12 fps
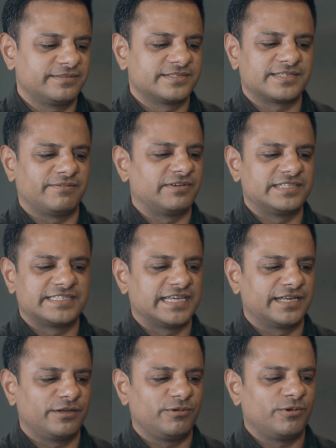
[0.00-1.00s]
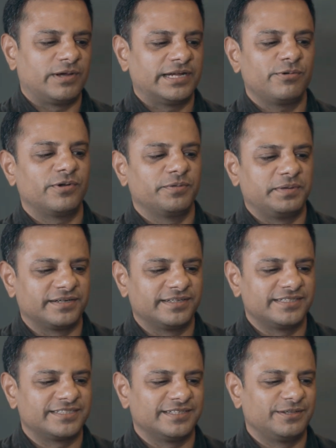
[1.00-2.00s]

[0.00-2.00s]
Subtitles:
someone's saying, no, I don't want to be a teacher.